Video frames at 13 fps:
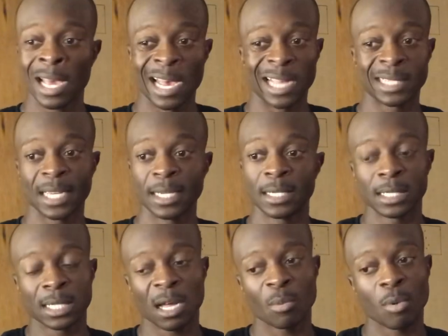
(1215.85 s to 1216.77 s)
I take this
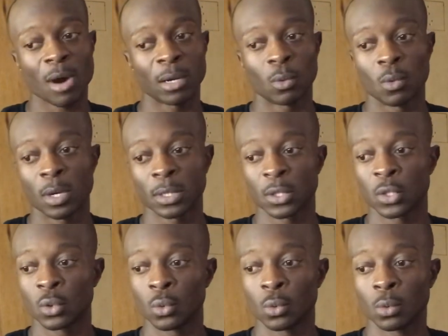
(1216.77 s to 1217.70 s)
out probably once or
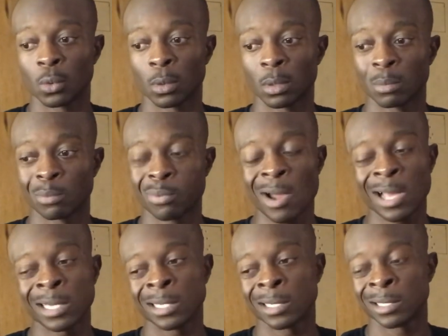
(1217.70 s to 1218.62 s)
two,
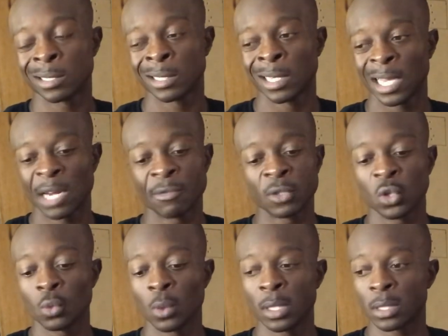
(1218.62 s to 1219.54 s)
probably every 2
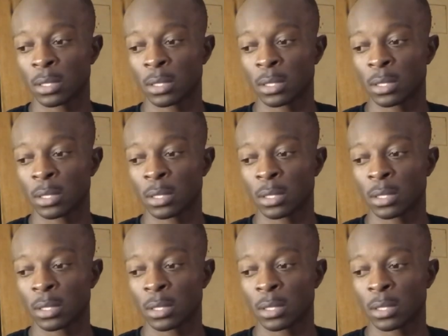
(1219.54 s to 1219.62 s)
weeks.